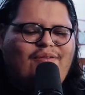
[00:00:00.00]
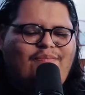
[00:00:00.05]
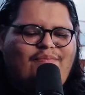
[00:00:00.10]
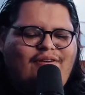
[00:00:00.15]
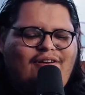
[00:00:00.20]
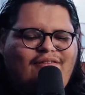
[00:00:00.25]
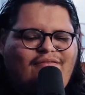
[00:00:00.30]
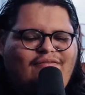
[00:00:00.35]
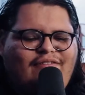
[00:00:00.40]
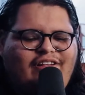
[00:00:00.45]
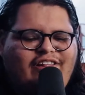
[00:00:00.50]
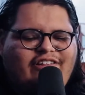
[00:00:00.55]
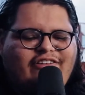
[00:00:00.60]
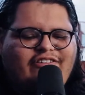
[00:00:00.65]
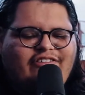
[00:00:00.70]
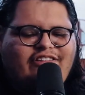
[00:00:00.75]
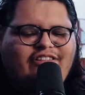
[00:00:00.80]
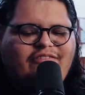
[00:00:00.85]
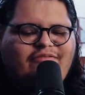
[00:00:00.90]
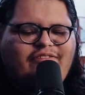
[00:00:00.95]
a bit of
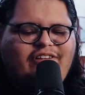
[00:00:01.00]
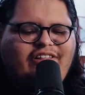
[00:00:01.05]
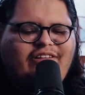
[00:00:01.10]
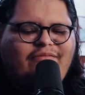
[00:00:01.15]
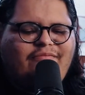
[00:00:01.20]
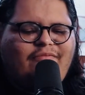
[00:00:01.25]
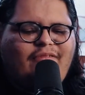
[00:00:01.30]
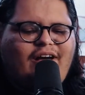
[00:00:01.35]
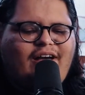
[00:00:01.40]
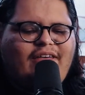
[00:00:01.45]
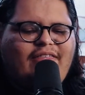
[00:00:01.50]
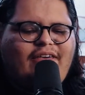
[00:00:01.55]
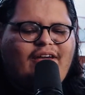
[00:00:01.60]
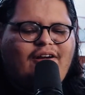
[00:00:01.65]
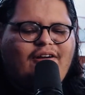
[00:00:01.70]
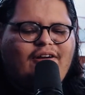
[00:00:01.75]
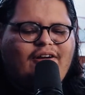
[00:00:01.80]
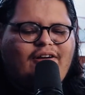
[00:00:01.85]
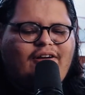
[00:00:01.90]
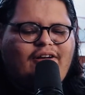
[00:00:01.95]
research, the reason why they
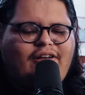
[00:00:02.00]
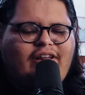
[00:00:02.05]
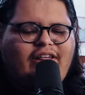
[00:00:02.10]
aren't good